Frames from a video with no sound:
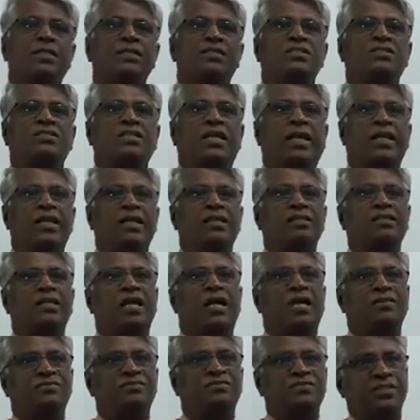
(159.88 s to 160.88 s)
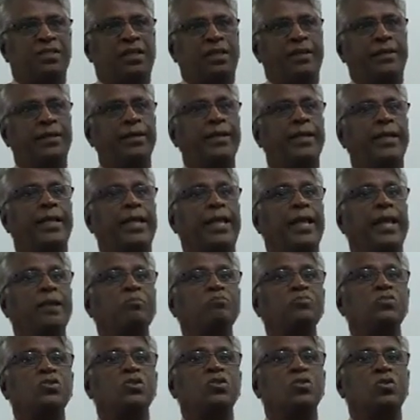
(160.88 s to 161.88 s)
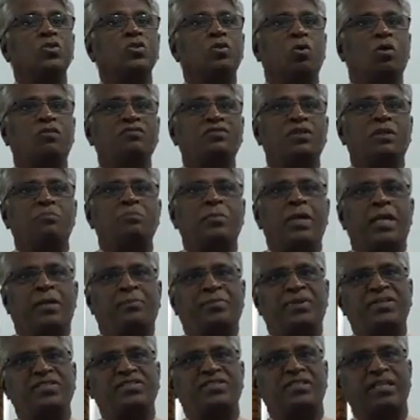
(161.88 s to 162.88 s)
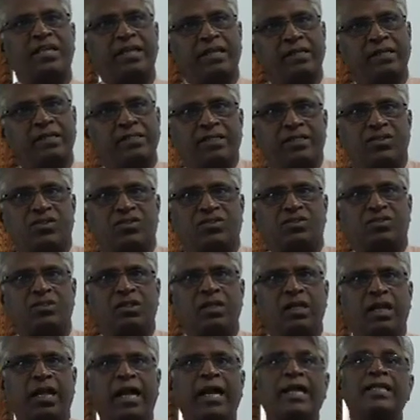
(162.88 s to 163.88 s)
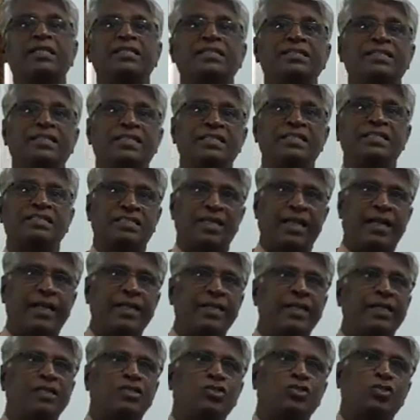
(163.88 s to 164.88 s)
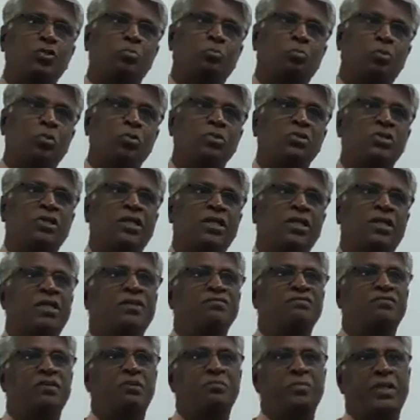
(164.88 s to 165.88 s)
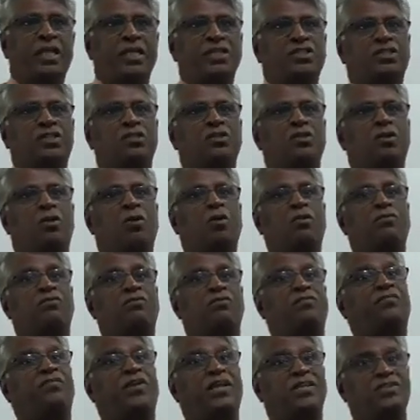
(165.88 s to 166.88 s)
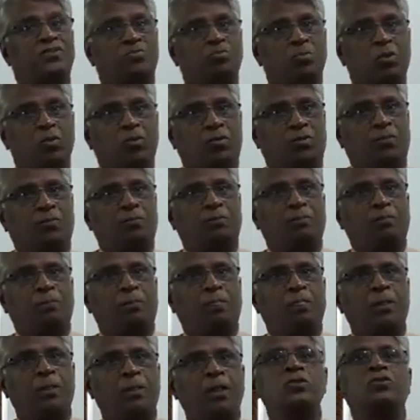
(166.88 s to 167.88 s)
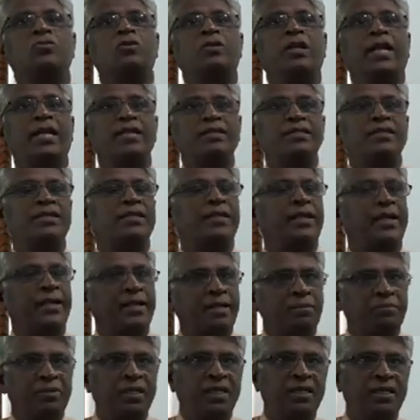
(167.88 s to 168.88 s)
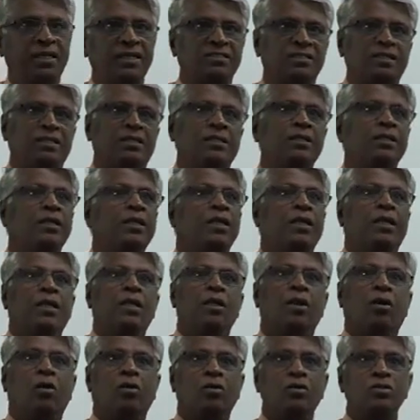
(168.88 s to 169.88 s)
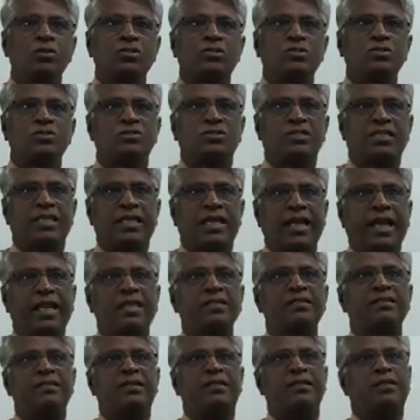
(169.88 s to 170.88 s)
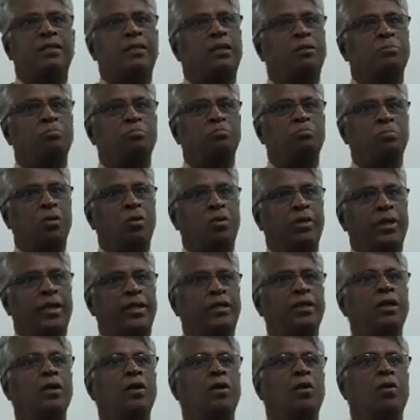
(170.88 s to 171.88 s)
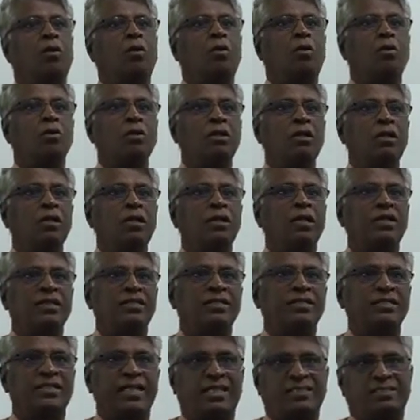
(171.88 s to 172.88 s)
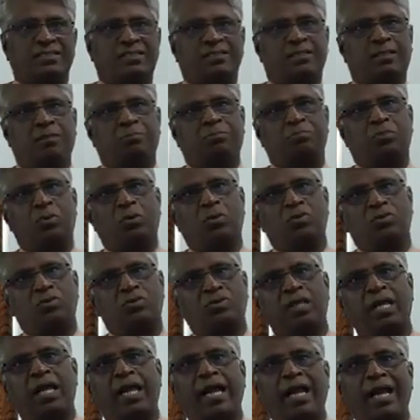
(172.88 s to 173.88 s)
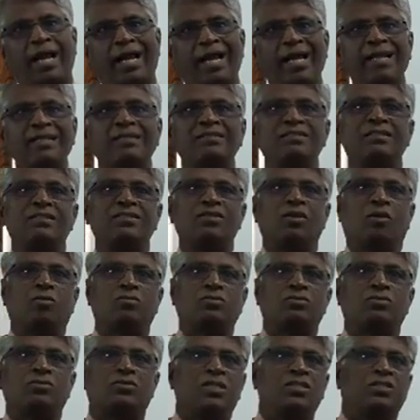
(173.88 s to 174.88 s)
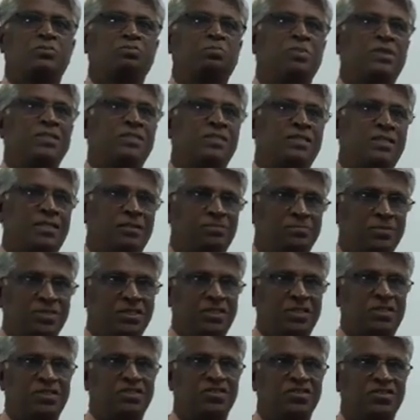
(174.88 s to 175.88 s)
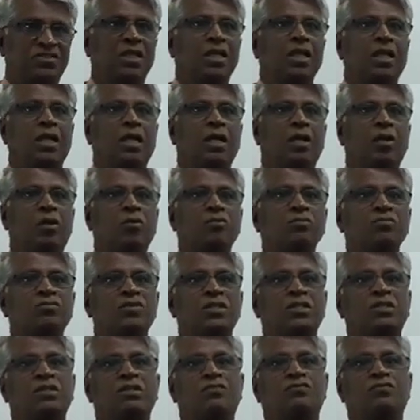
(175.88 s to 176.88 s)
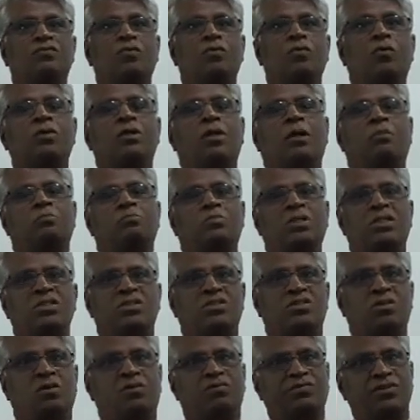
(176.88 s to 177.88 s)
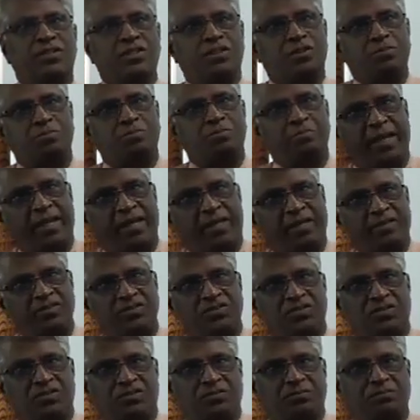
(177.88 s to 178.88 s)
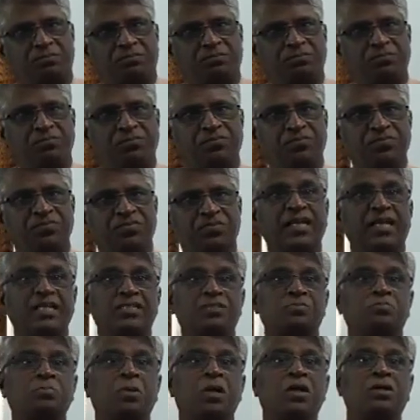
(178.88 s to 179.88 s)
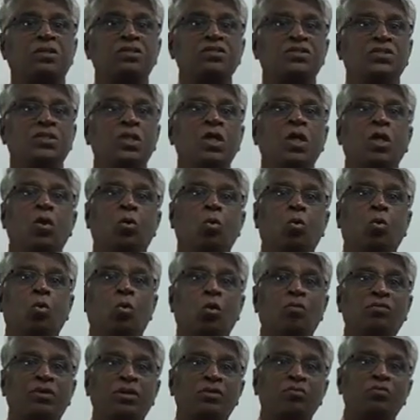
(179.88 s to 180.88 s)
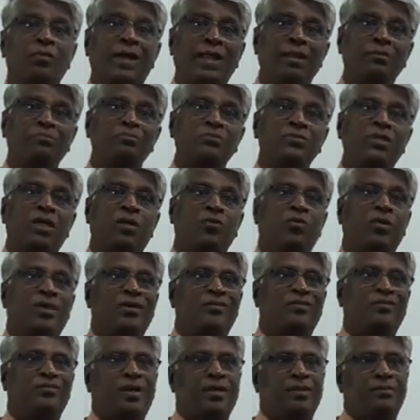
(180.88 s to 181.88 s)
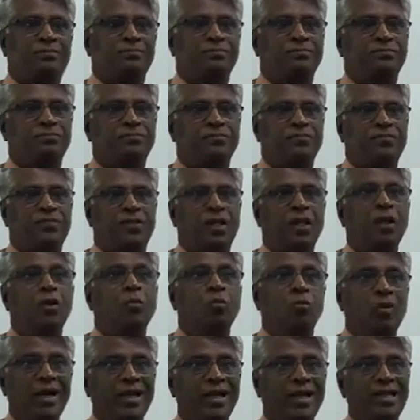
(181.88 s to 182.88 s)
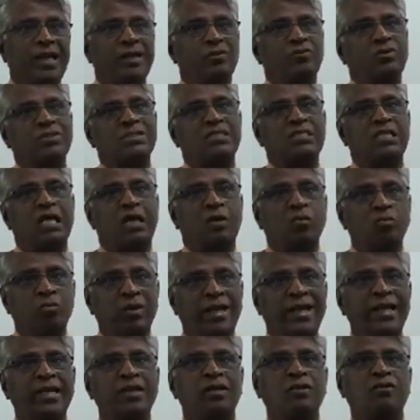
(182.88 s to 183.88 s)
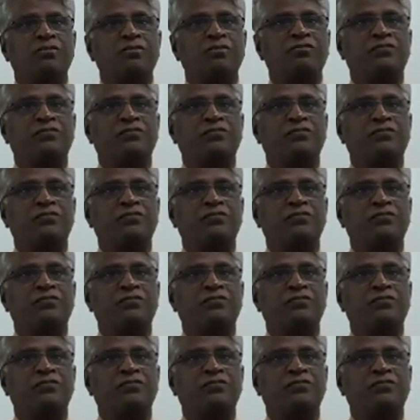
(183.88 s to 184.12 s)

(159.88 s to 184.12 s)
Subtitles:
Syed Afsa, came to know of the baby's illness and decided to put the information on Facebook. To lend credibility, he also scanned and uploaded all her test reports and the doctor's prescriptions along with the phone numbers of his parents. The response overwhelmed the weaver. While I was aware of